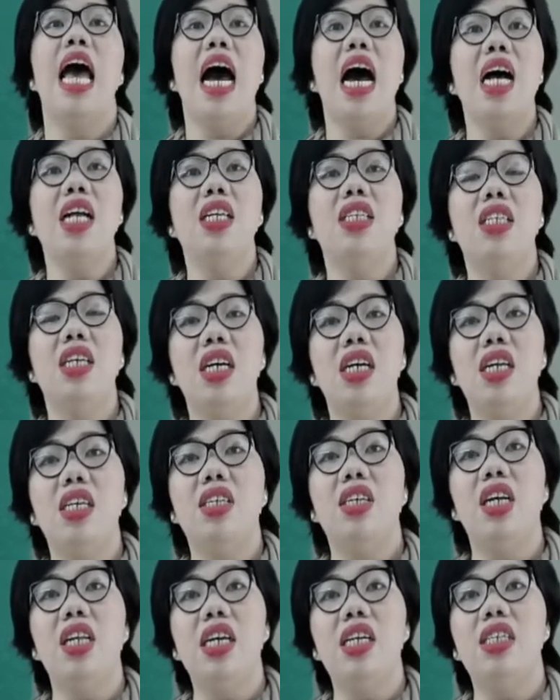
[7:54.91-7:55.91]
until it is
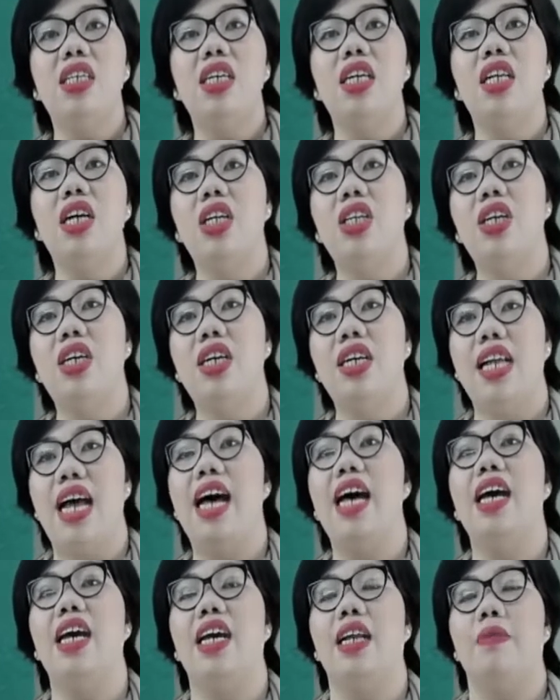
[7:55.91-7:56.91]
a little
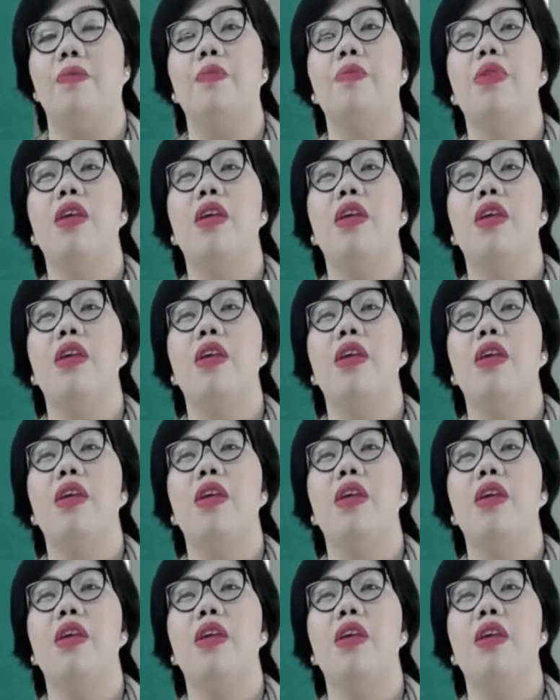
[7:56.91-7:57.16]
underlined,